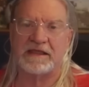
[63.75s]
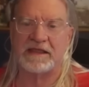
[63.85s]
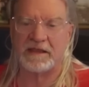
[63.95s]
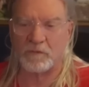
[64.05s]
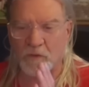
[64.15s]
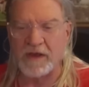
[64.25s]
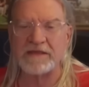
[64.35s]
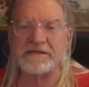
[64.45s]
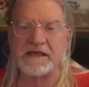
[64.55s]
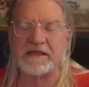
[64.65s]
And why
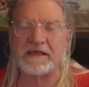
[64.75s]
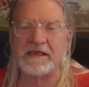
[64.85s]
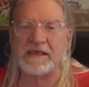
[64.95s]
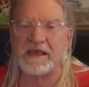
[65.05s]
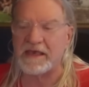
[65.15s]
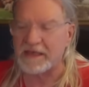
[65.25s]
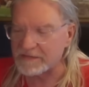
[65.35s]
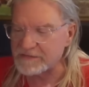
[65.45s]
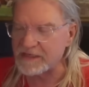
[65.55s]
is that key? It's